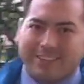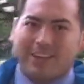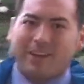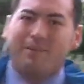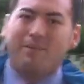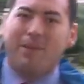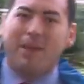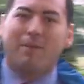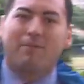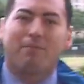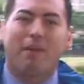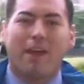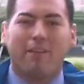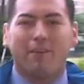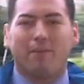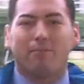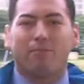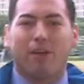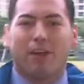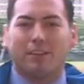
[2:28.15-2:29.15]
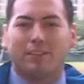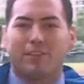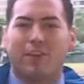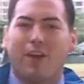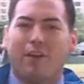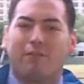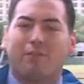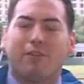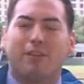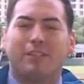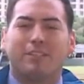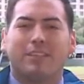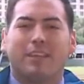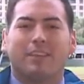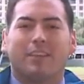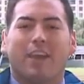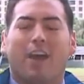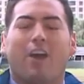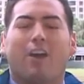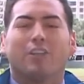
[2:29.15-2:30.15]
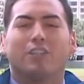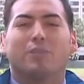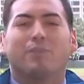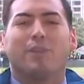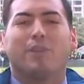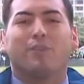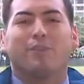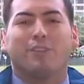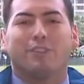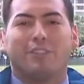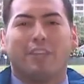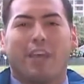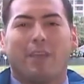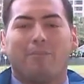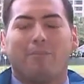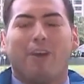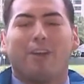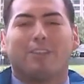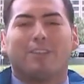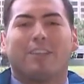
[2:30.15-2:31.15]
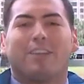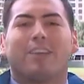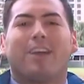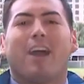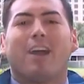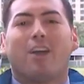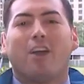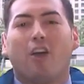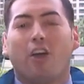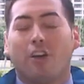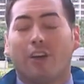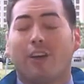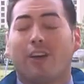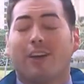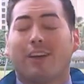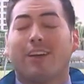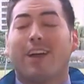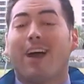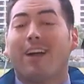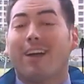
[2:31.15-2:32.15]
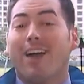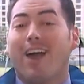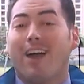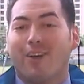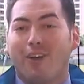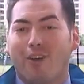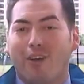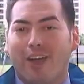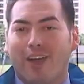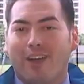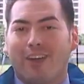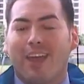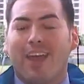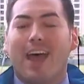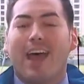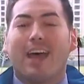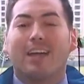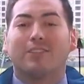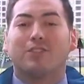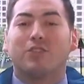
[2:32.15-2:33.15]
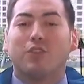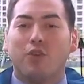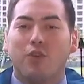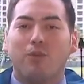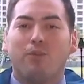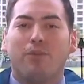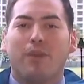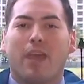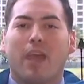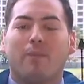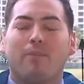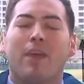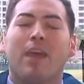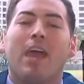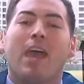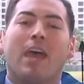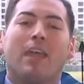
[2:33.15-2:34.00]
going to be a private press conference at the Entrepreneur Sandbox in the Kaka'ako area at 2 p.m.